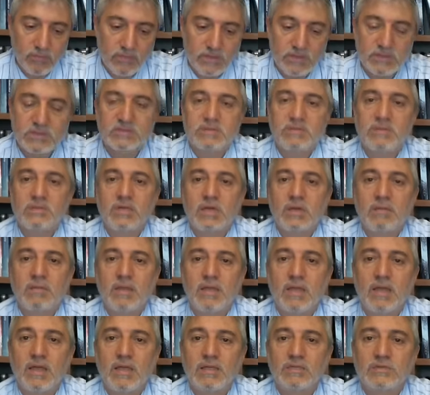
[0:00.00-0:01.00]
what does the
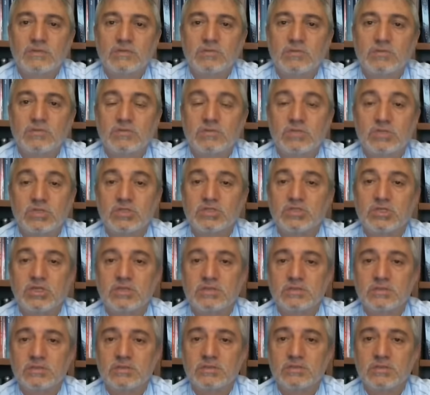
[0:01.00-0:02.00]
Kabbalah has to teach
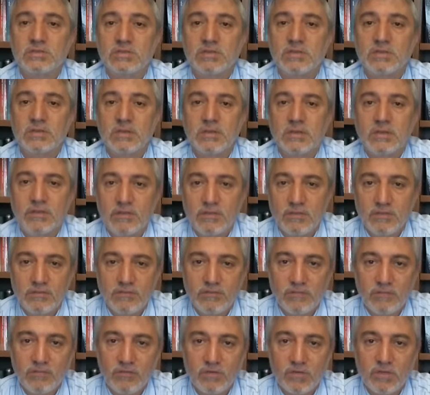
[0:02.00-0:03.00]
us
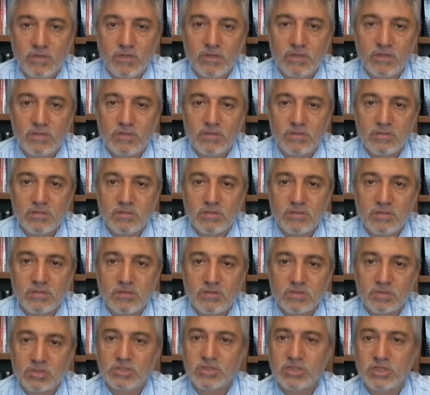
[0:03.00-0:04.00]
for
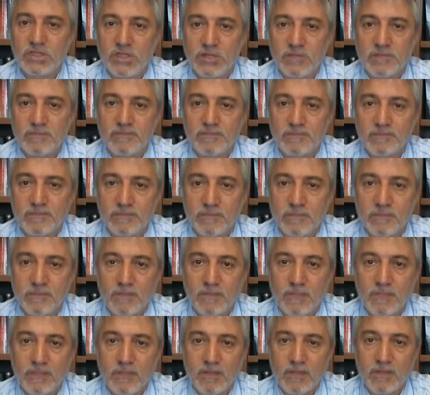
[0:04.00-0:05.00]
Rosh Hashanah?
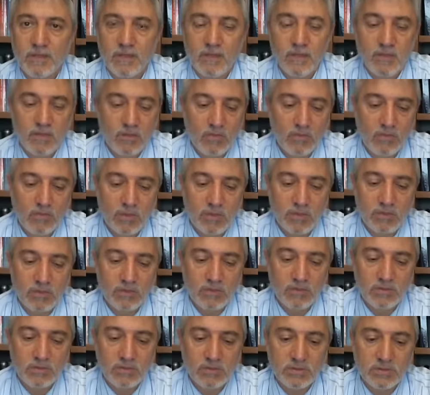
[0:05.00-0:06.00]

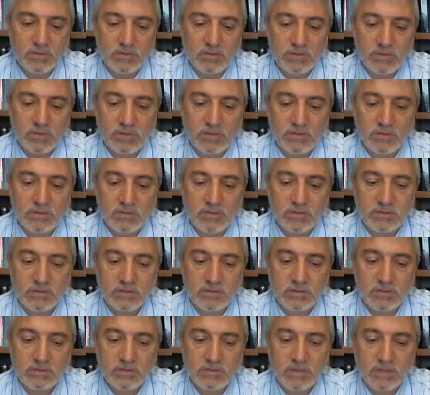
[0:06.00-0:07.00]
Well,
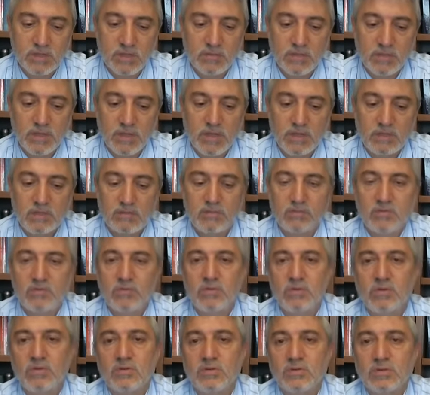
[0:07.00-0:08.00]
in the Kabbalah
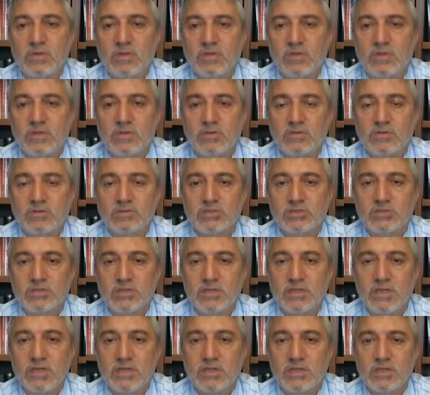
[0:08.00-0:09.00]
we learn that in Rosh
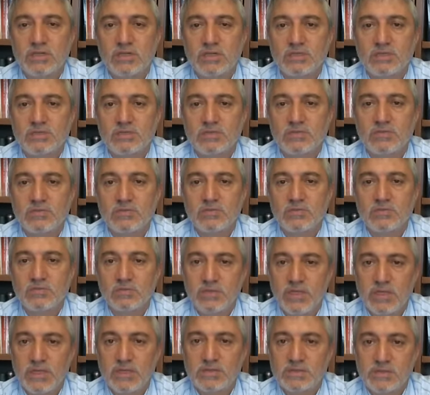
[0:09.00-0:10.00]
Hashanah is
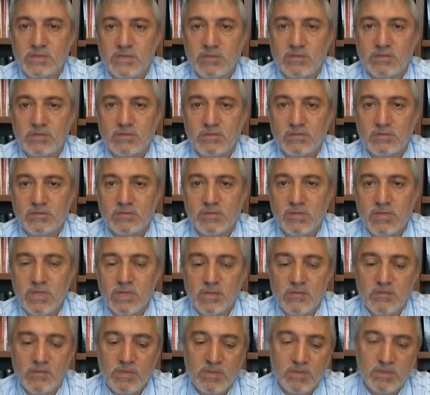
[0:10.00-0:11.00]
2 days long,
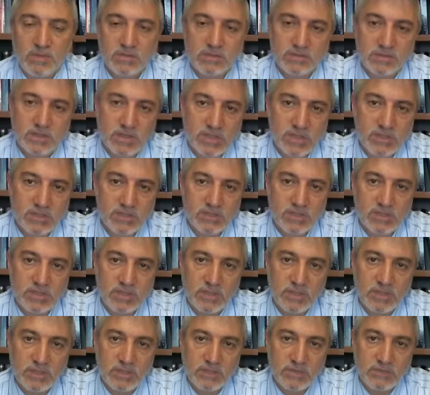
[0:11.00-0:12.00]
because each
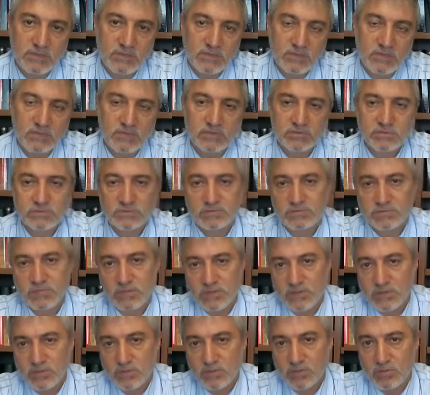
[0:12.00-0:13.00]
day is for a
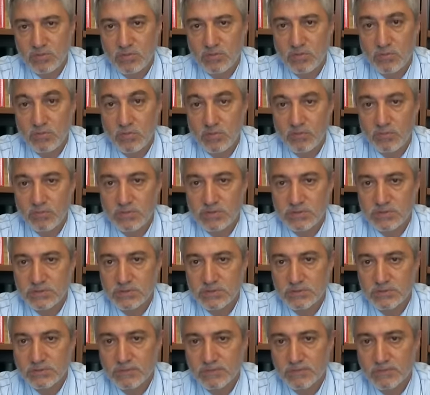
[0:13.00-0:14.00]
particular
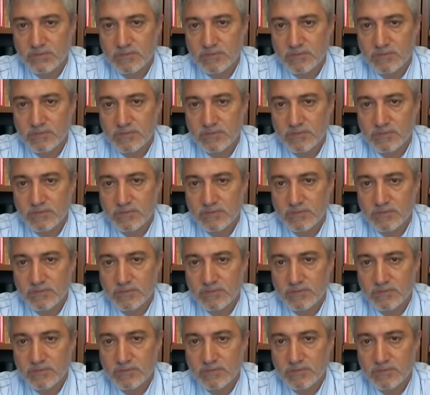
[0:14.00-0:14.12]
purpose.